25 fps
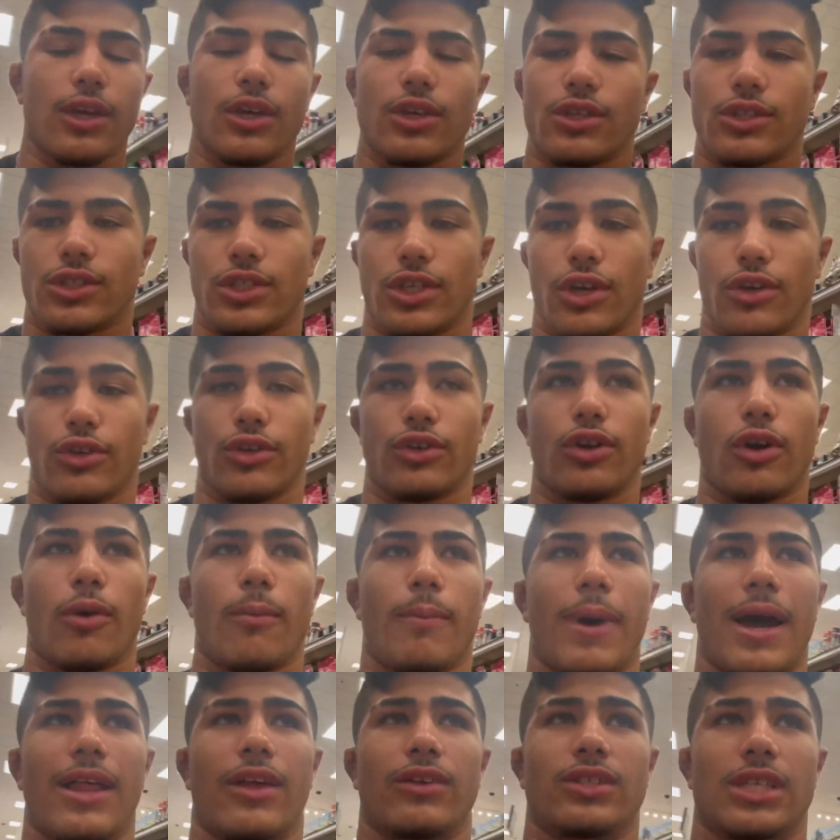So you don't
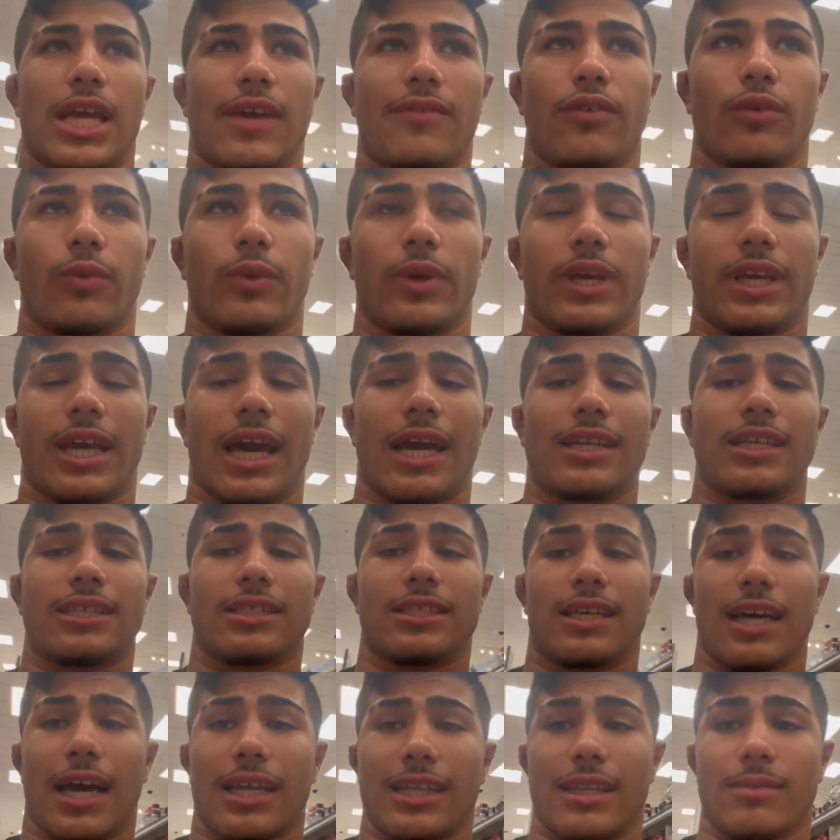buy those every week. I just
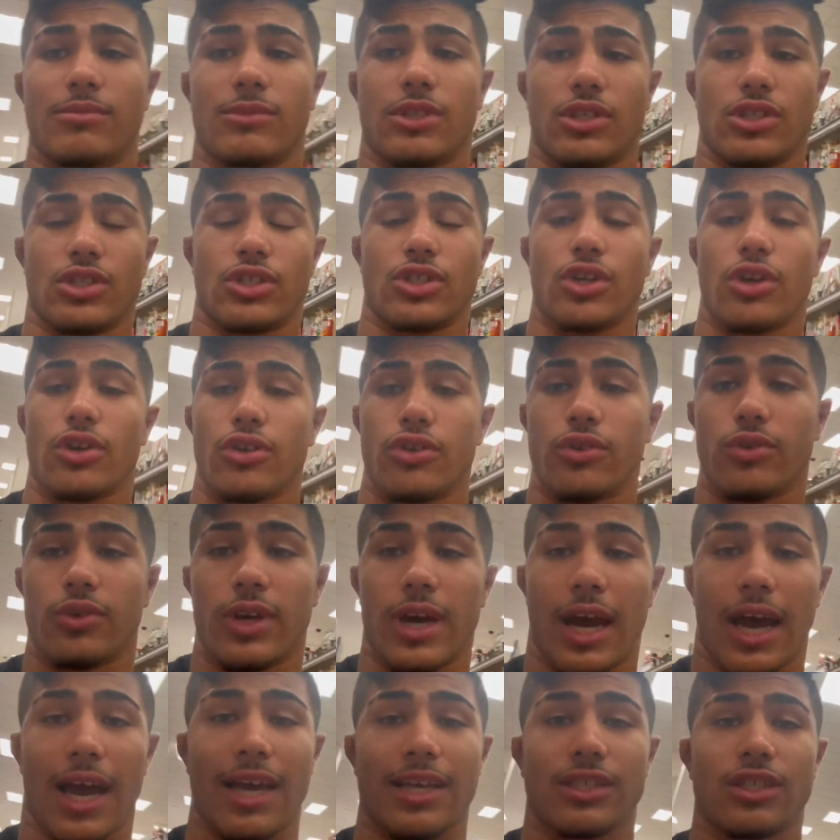got them to show you
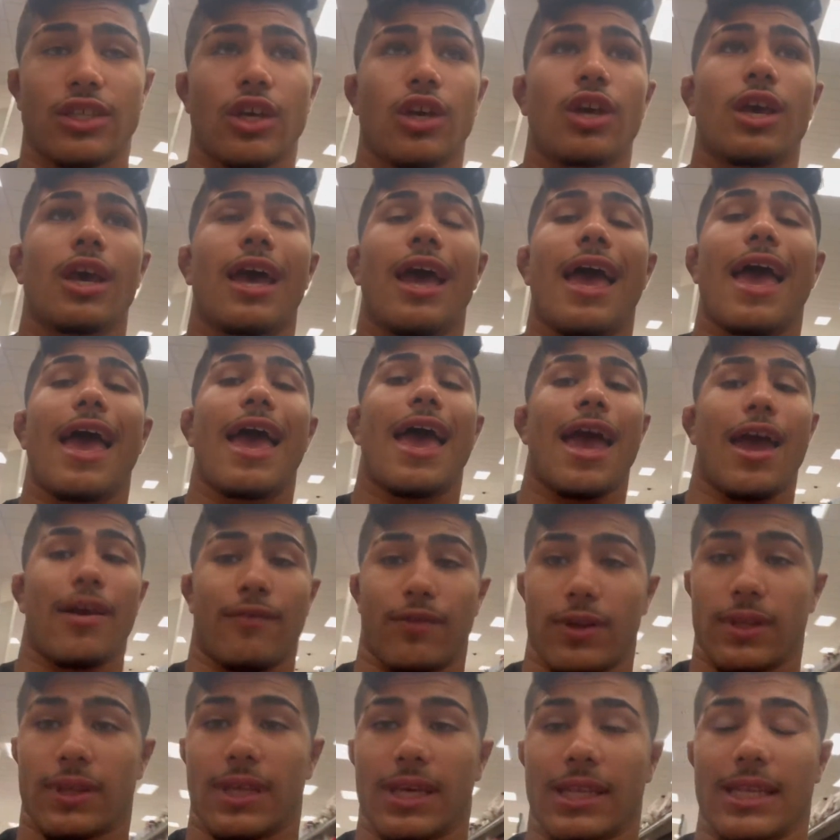guys
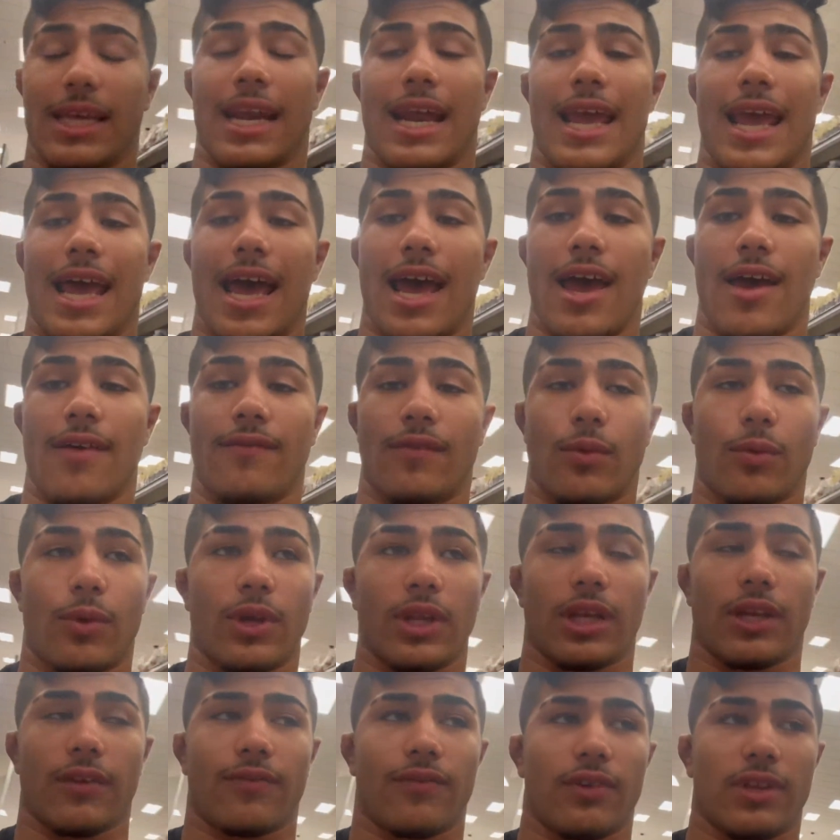everything that I have
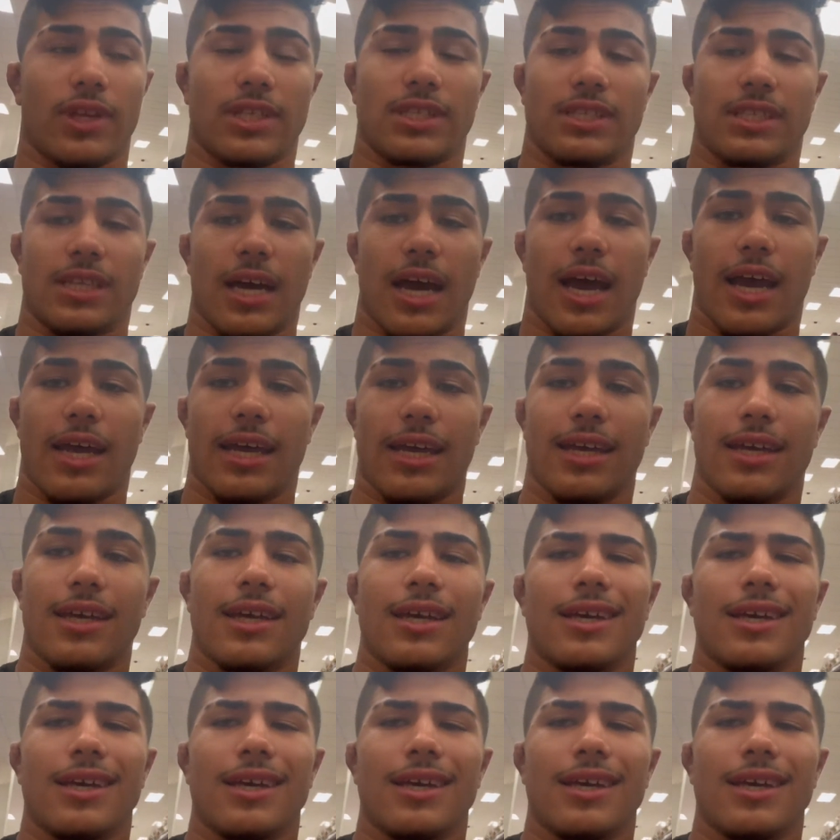really for this diet.